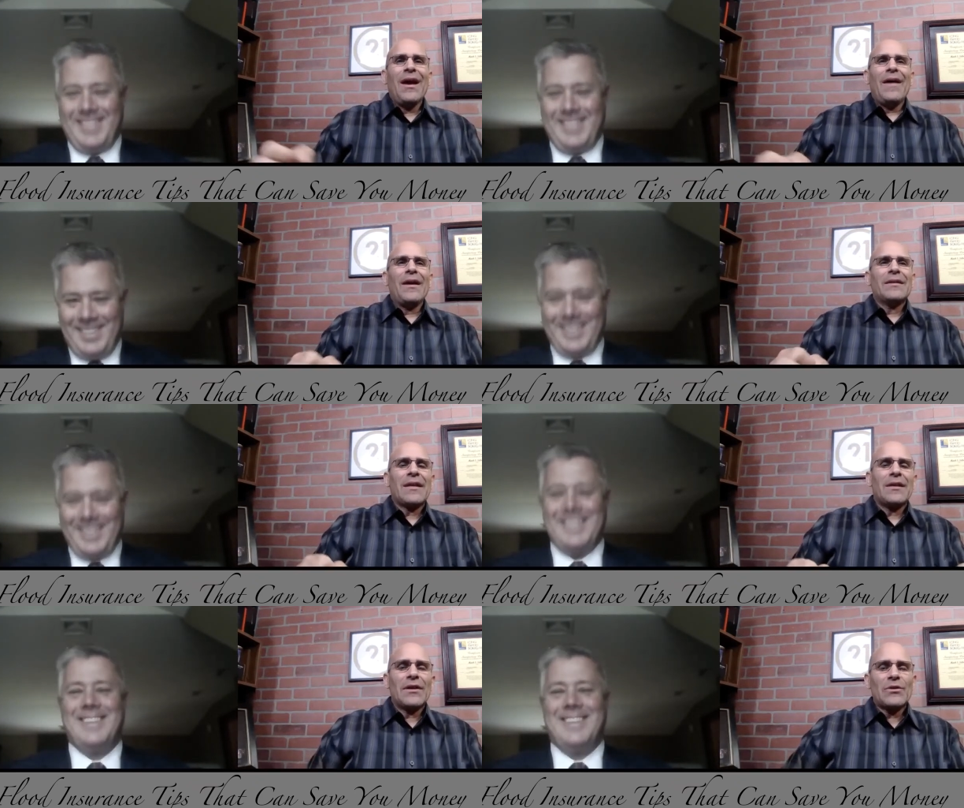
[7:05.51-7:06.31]
Speaker 1: And they
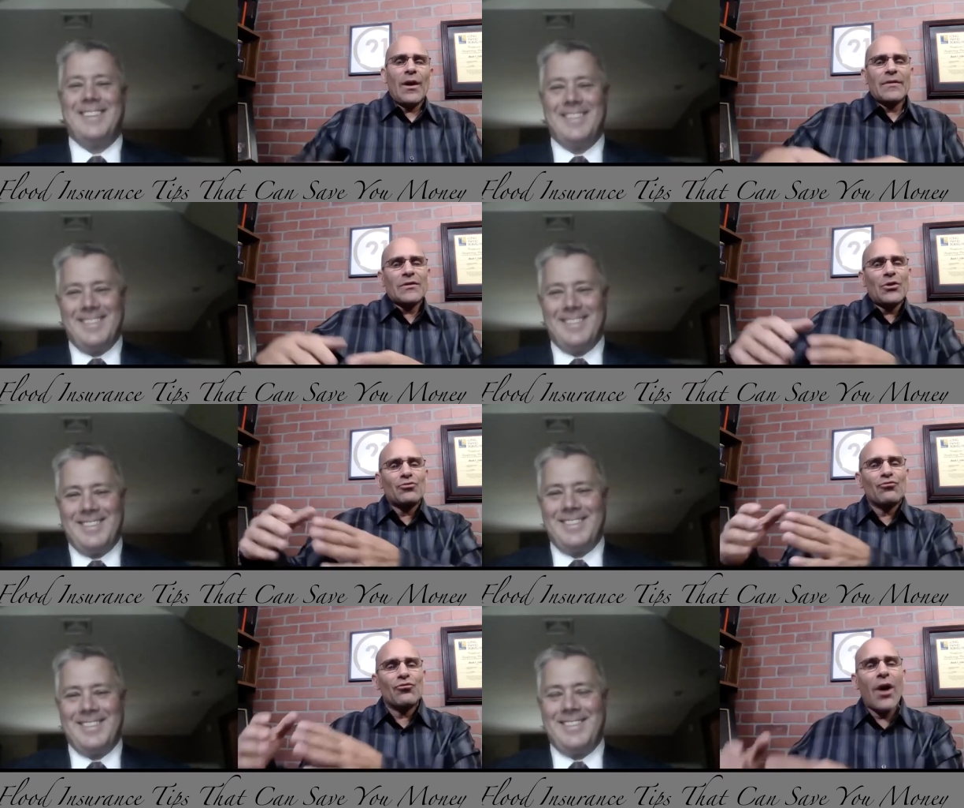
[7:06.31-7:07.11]
say, unless you have a
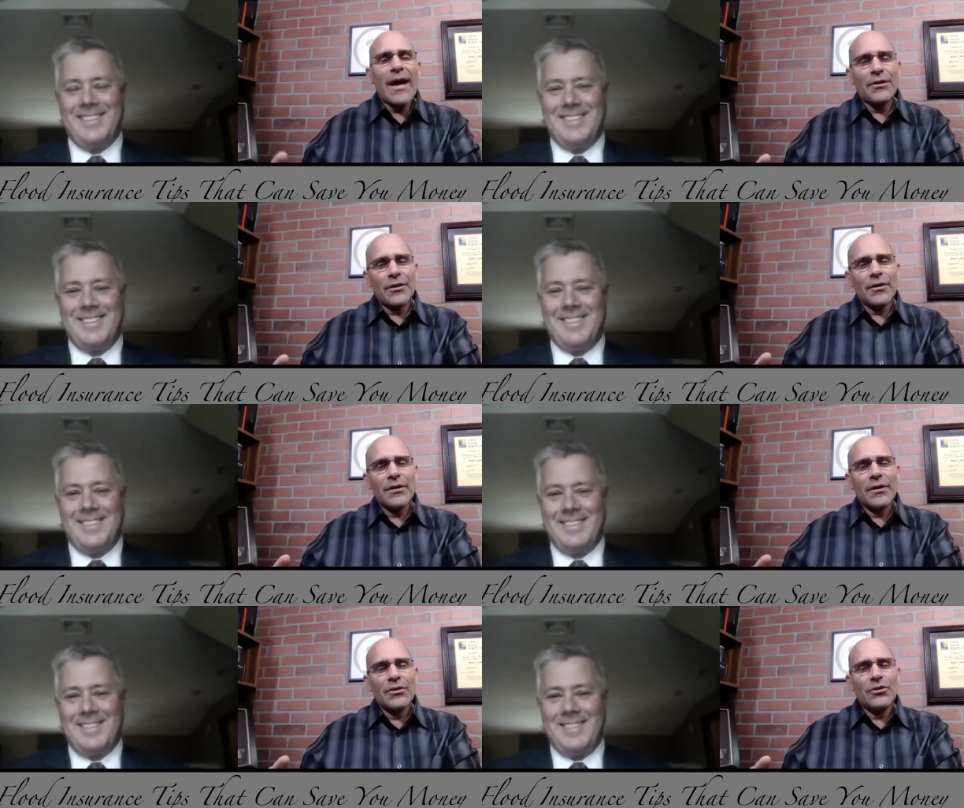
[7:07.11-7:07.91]
certain rider,
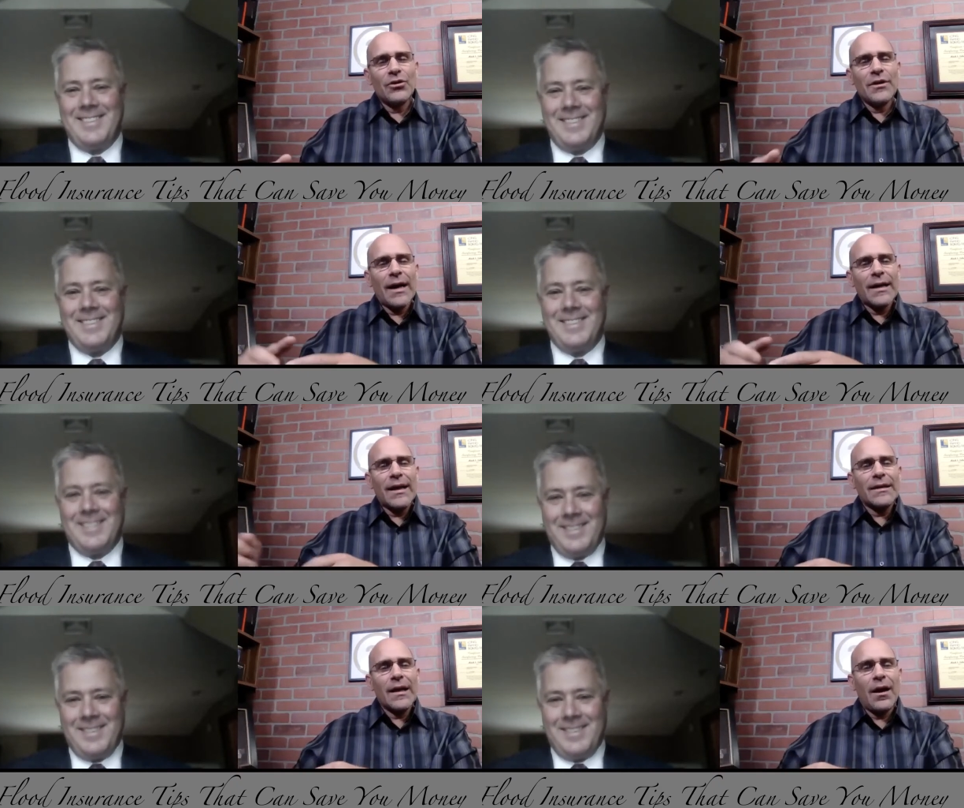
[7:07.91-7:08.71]
you're not
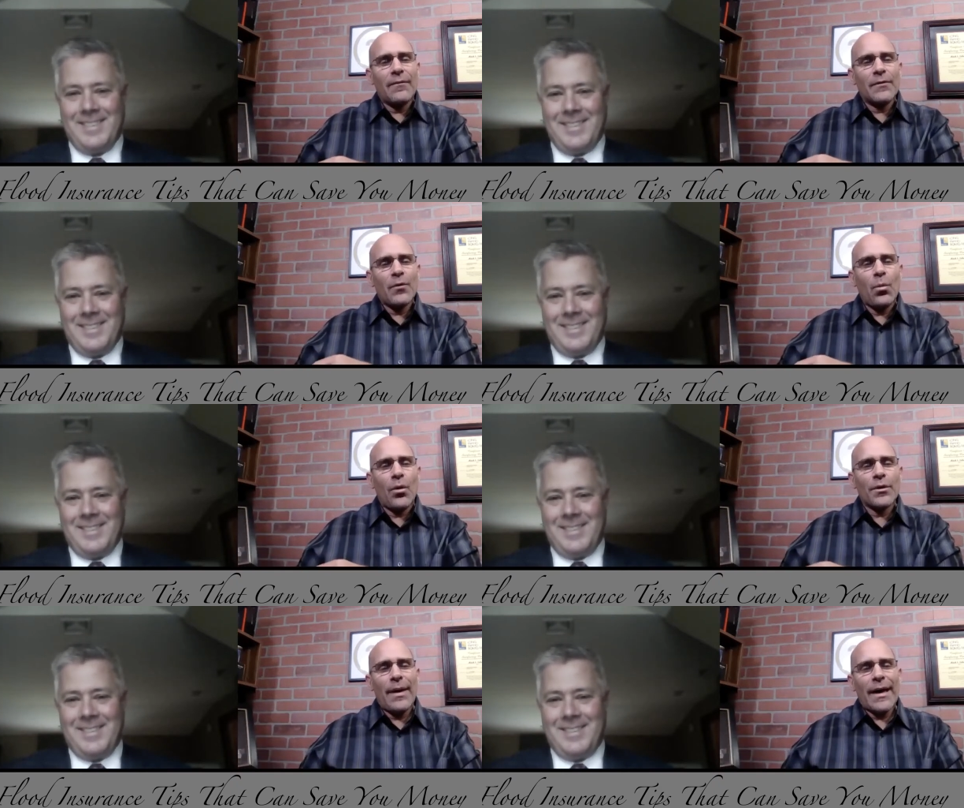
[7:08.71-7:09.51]
getting covered for
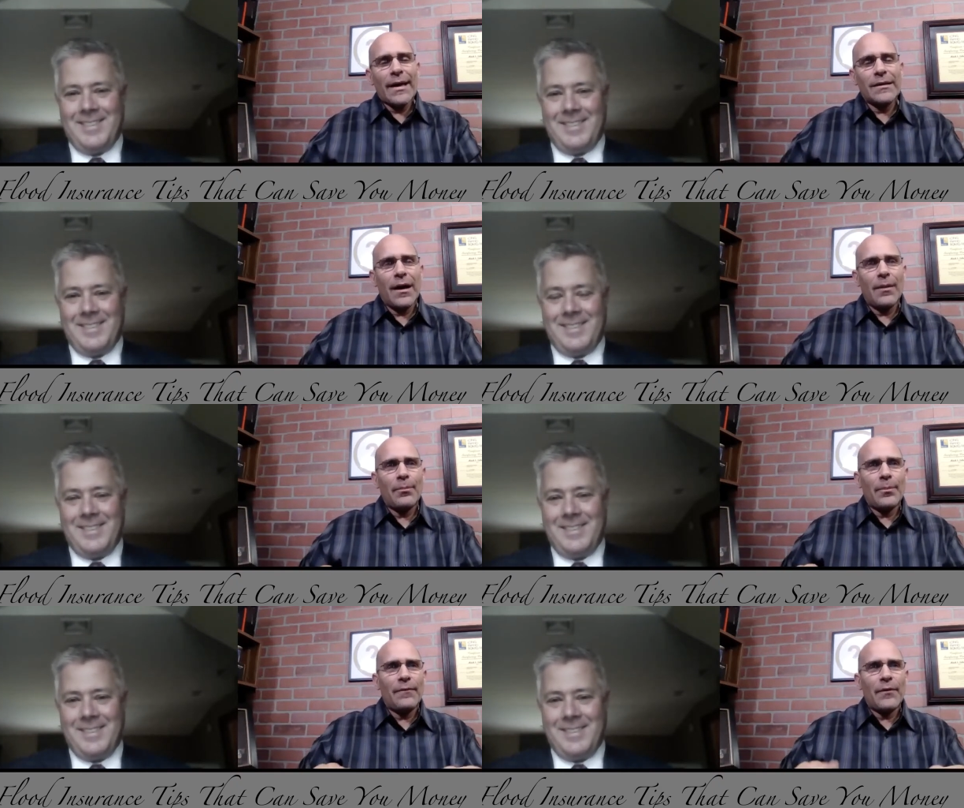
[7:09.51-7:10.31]
water backing up
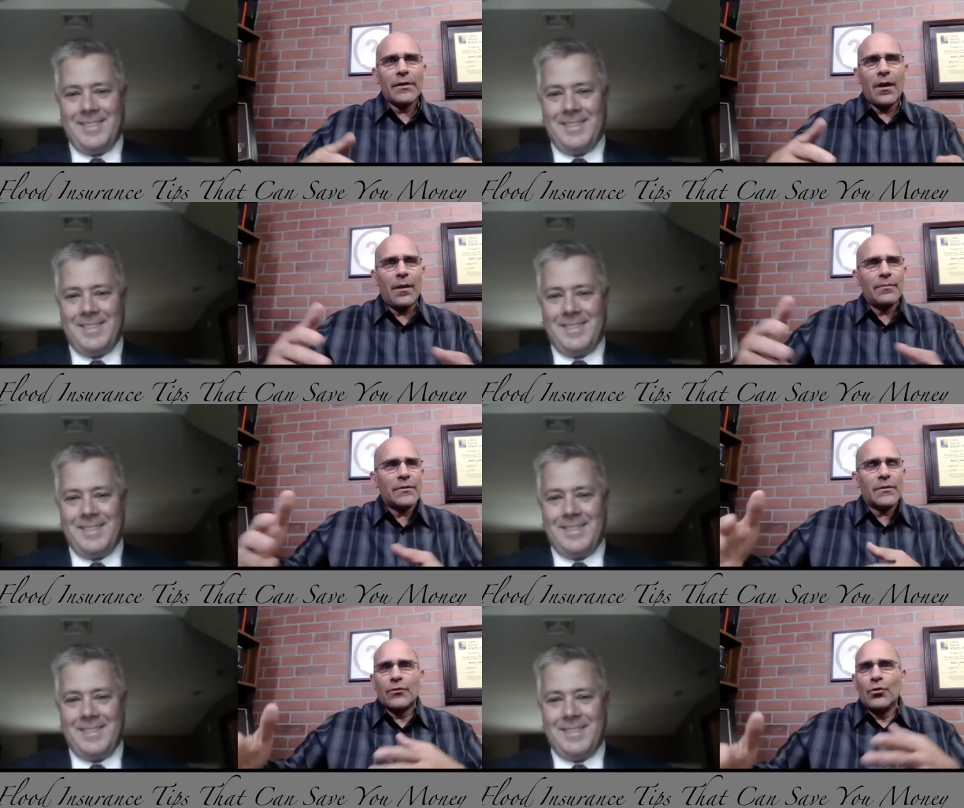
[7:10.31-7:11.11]
if it
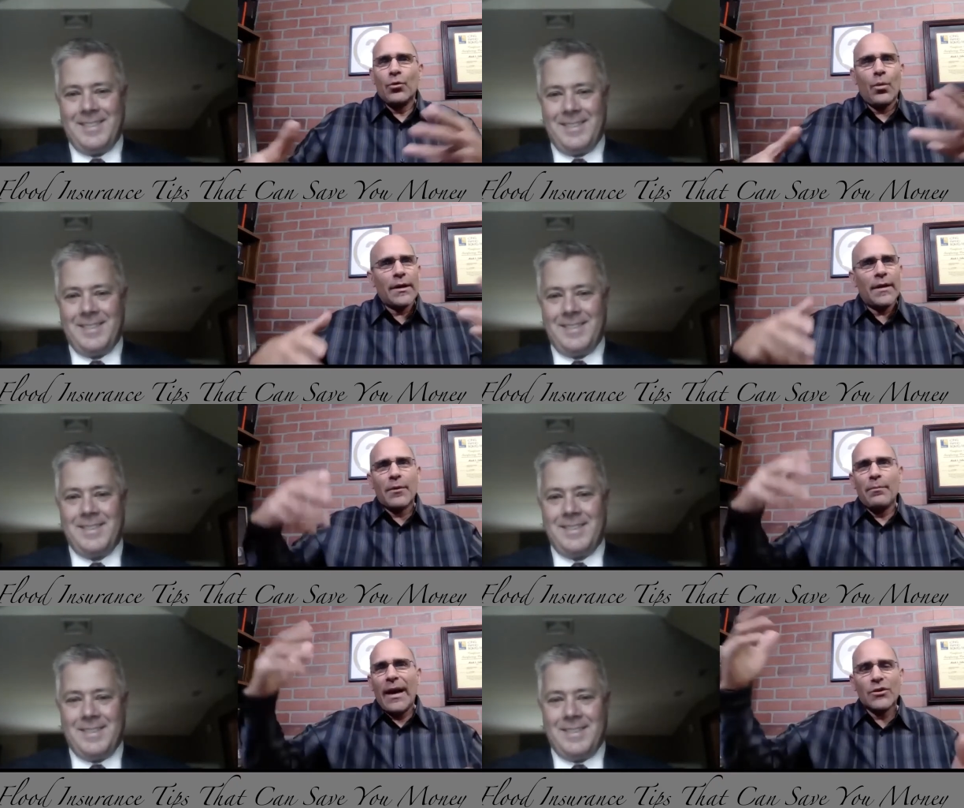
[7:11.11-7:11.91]
comes through
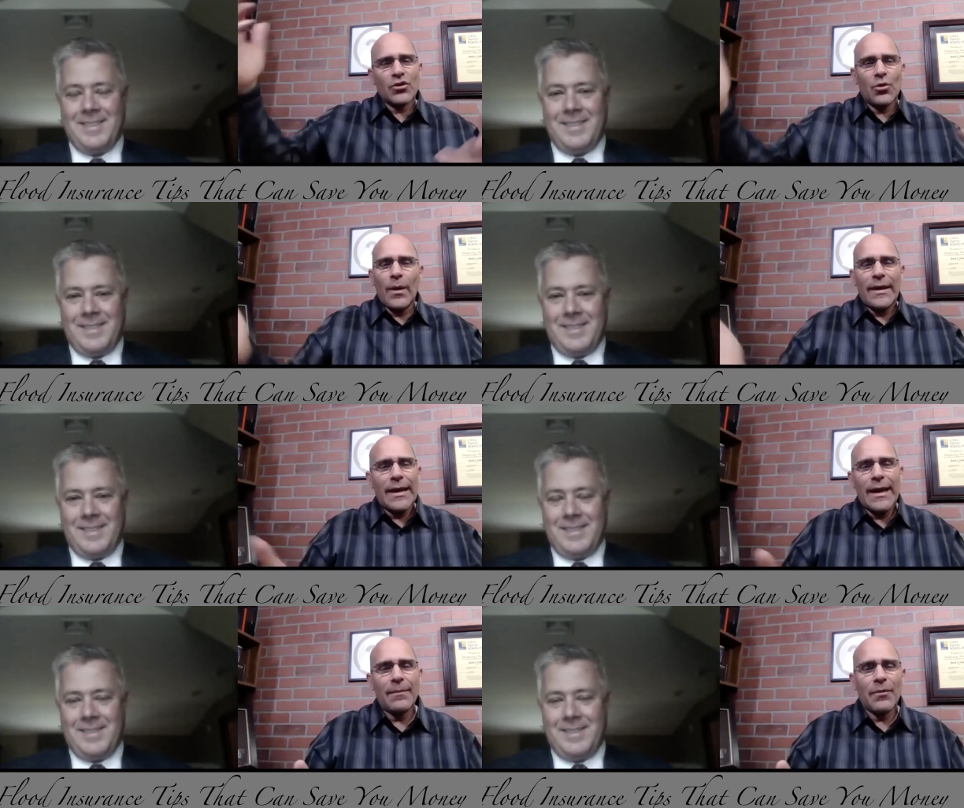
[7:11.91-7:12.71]
whatever magical way
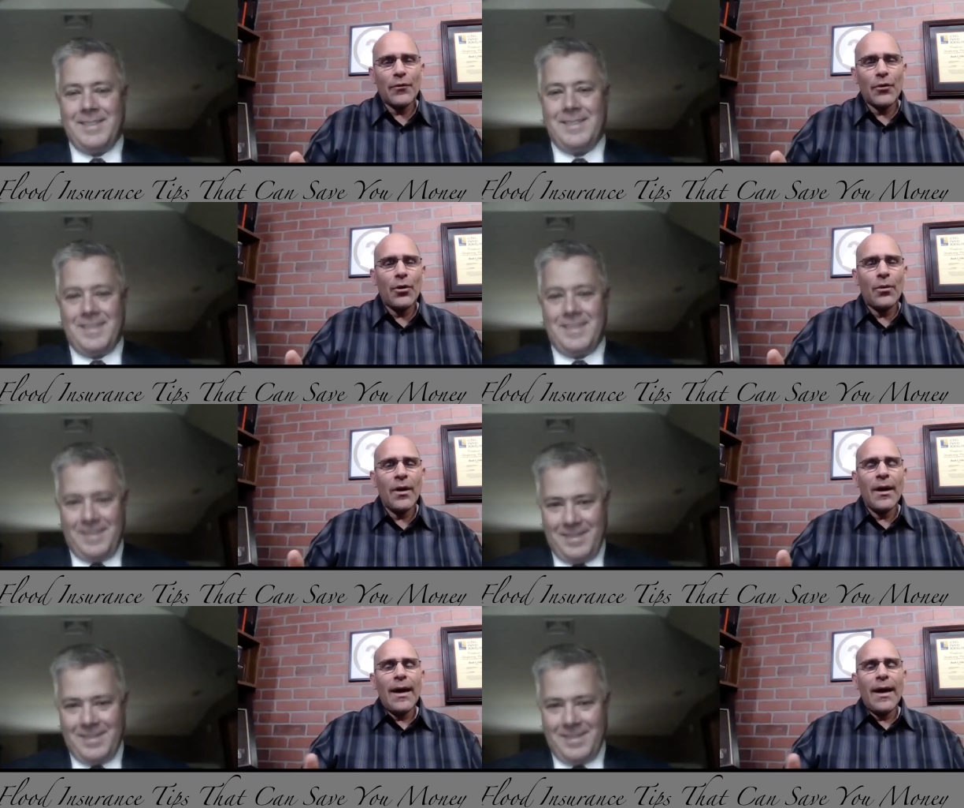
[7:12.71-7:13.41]
it came through.